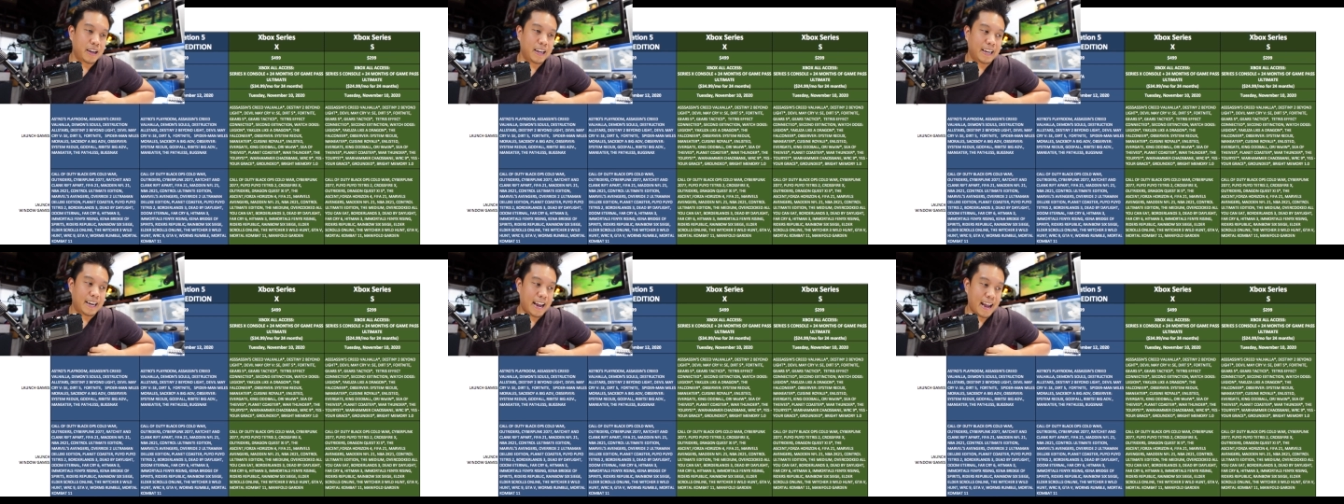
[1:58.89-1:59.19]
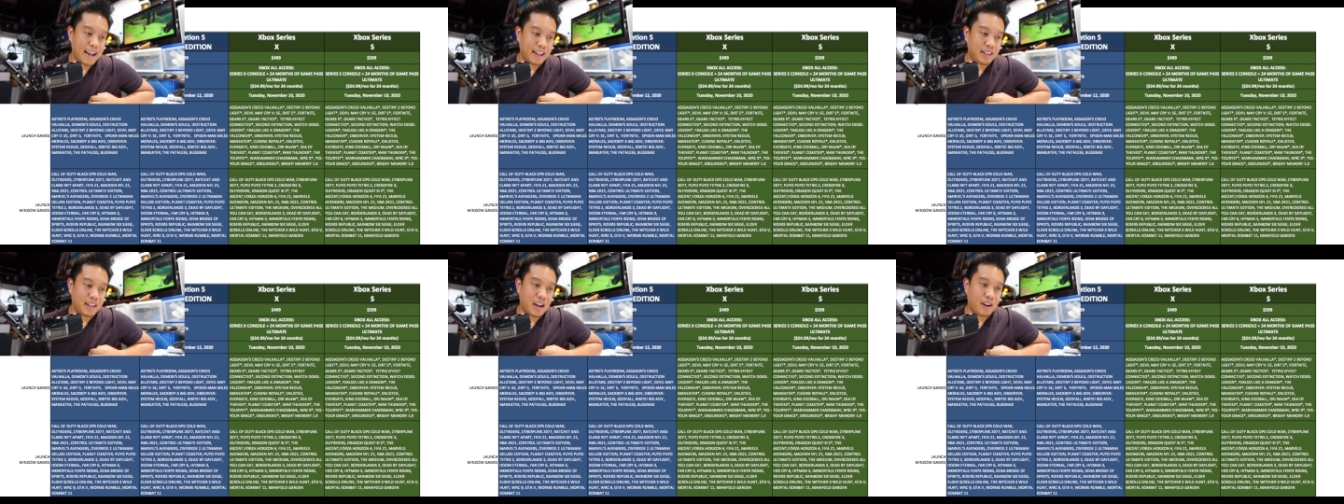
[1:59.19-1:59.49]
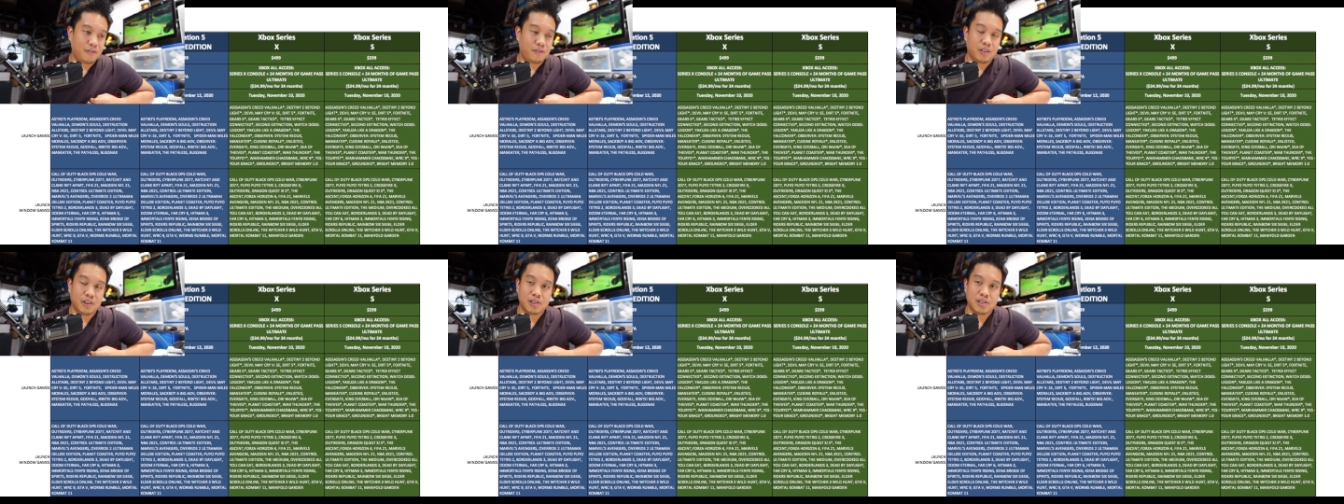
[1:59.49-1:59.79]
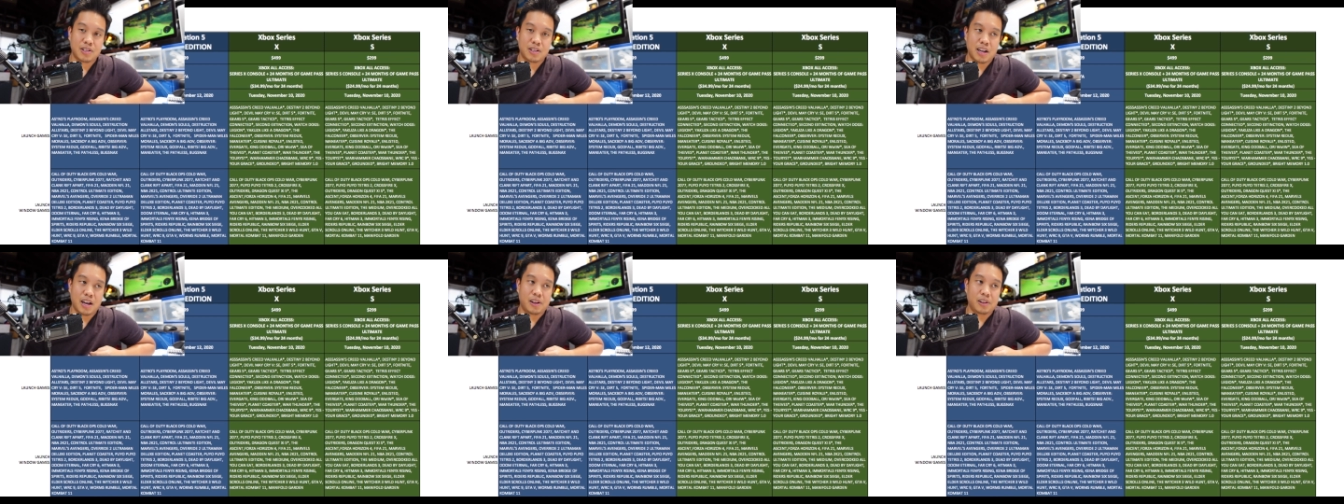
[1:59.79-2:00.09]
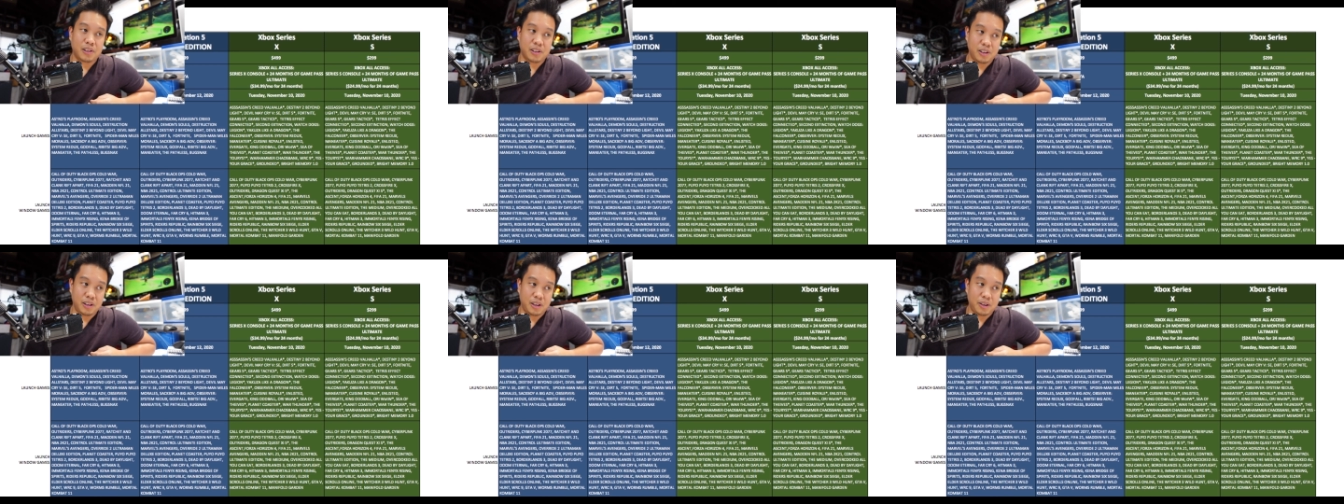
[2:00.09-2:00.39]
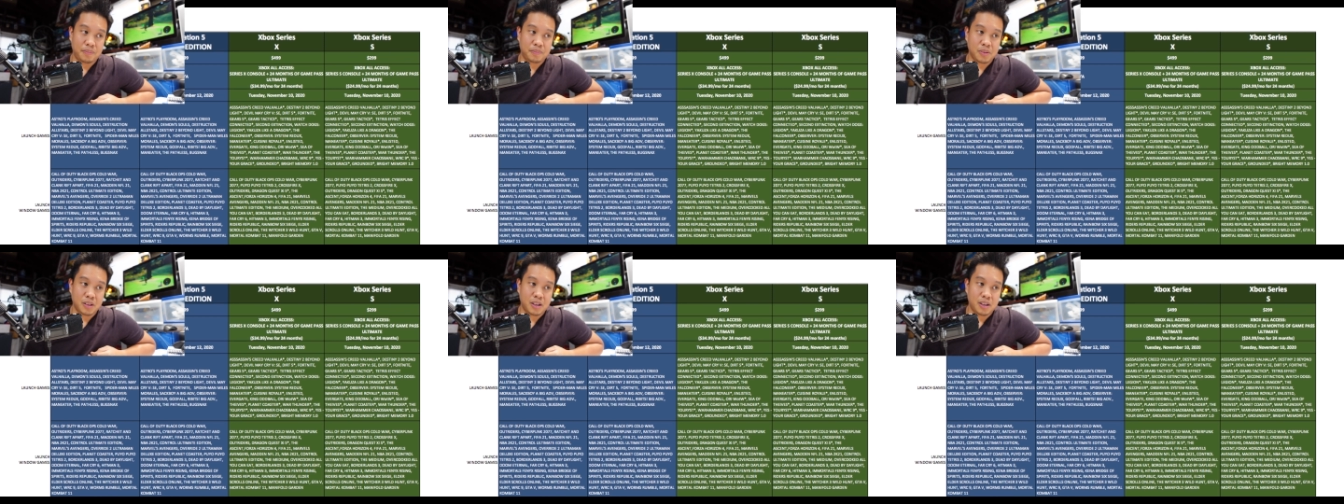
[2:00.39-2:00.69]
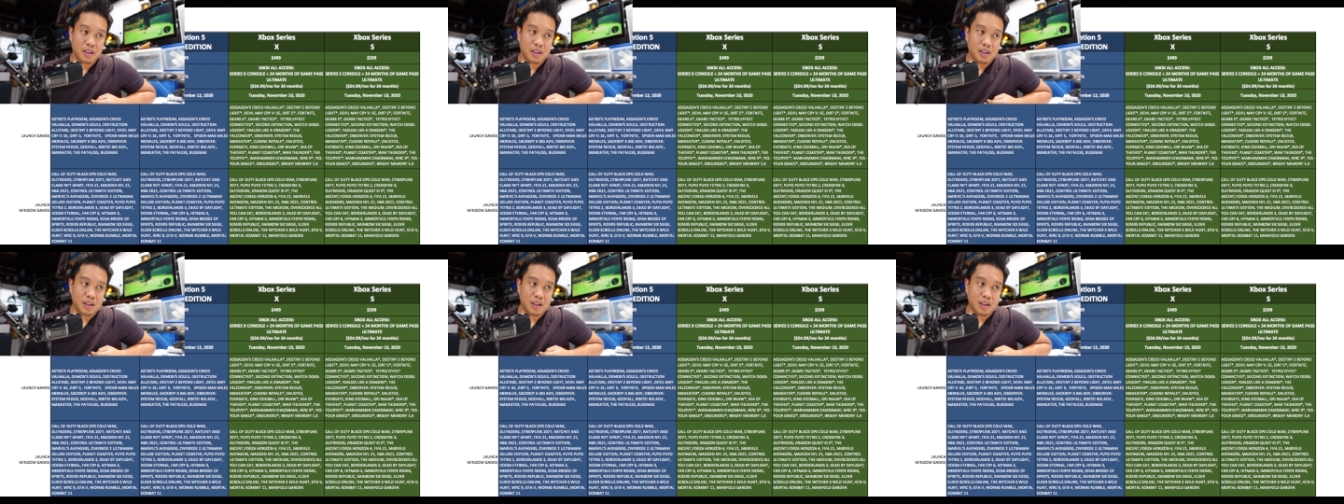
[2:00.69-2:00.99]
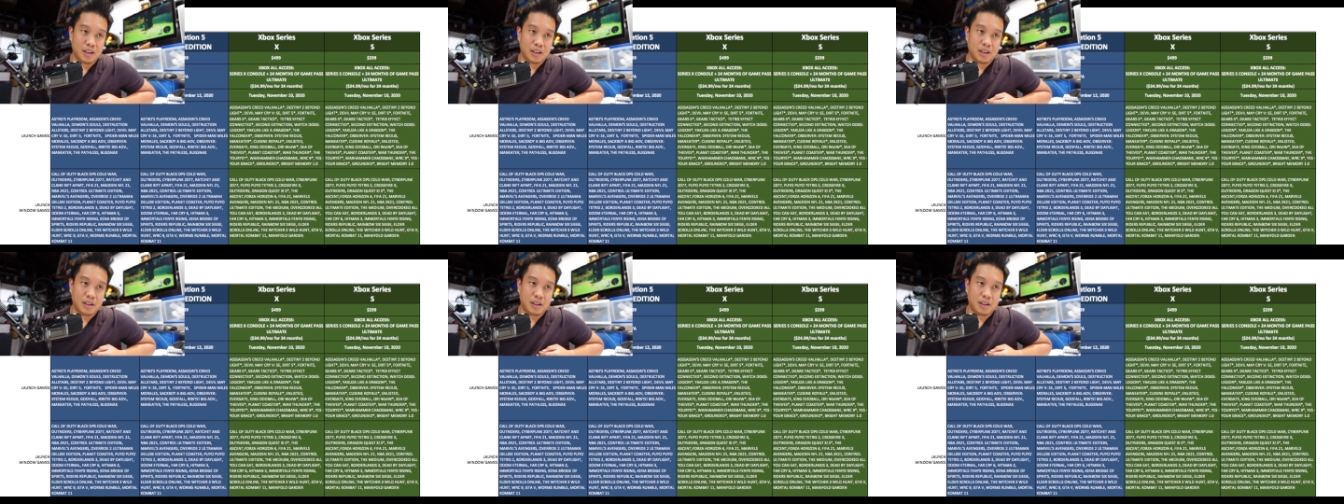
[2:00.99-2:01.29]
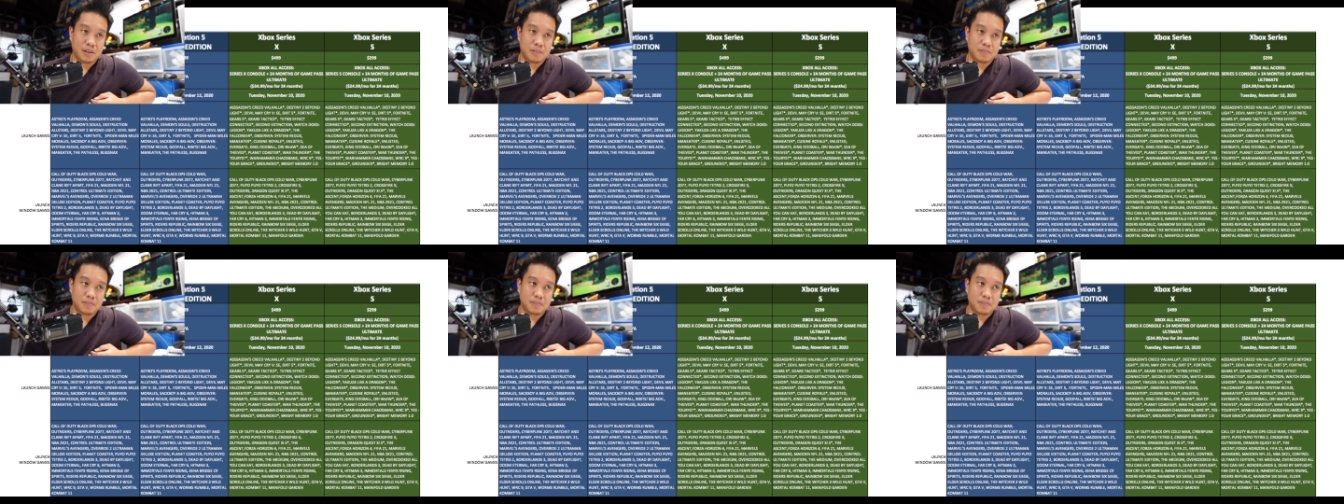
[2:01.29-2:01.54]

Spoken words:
It had that functionality. But